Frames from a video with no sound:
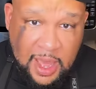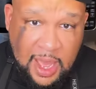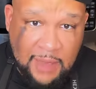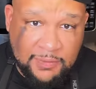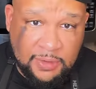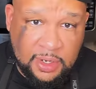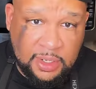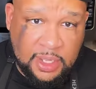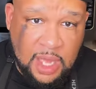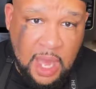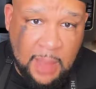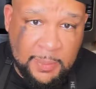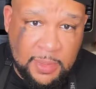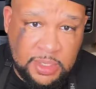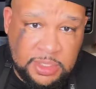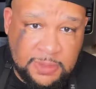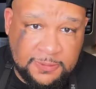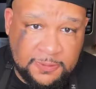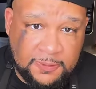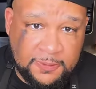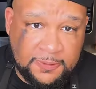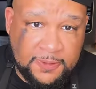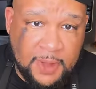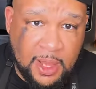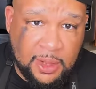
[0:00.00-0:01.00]
five in the comments
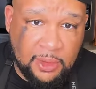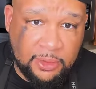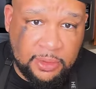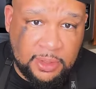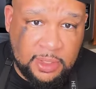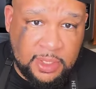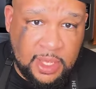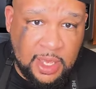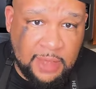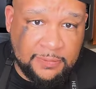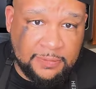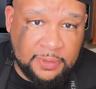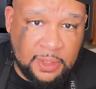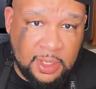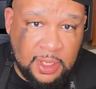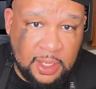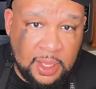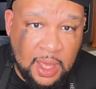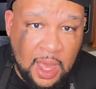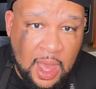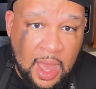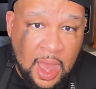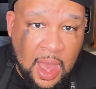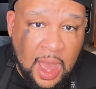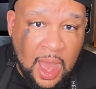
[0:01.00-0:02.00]
if you follow Keith
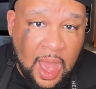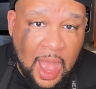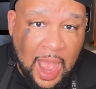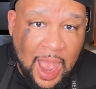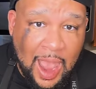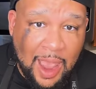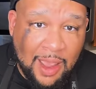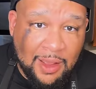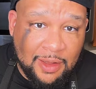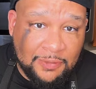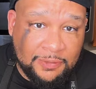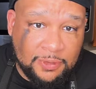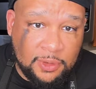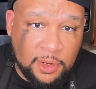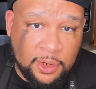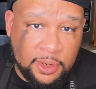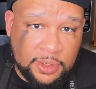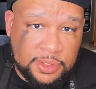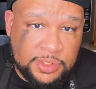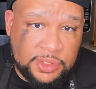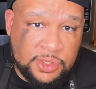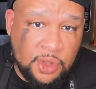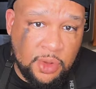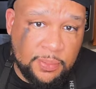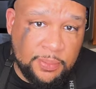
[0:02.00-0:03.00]
Lee. I have
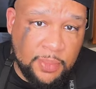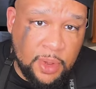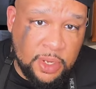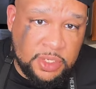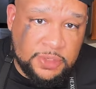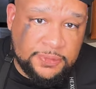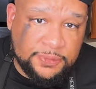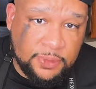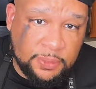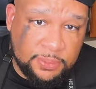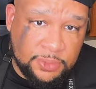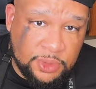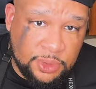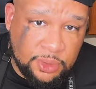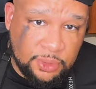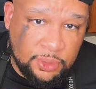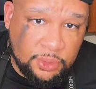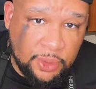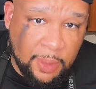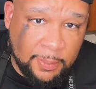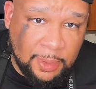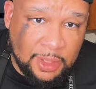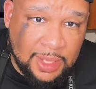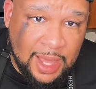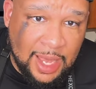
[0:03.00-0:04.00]
learned so much from
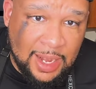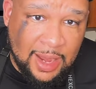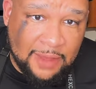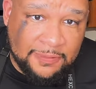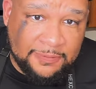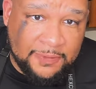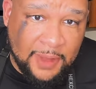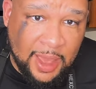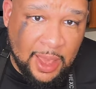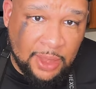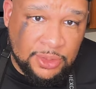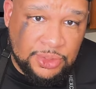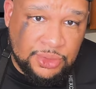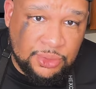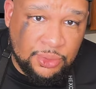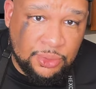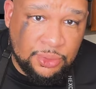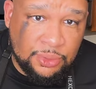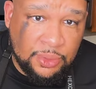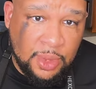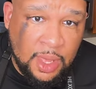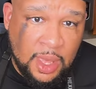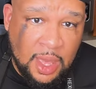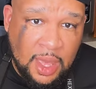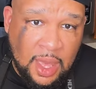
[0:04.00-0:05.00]
you. I'm glad I found
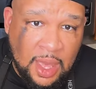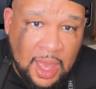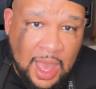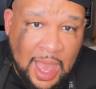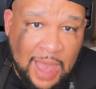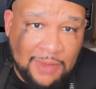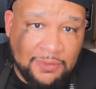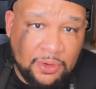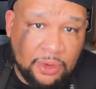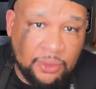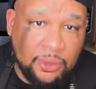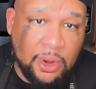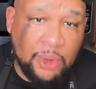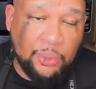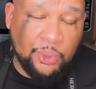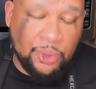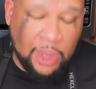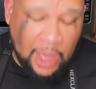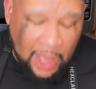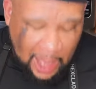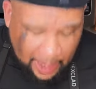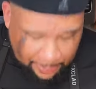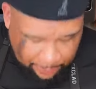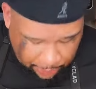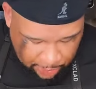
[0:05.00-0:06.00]
you. Have a great
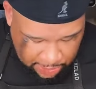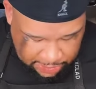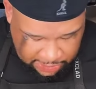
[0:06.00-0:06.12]
week. I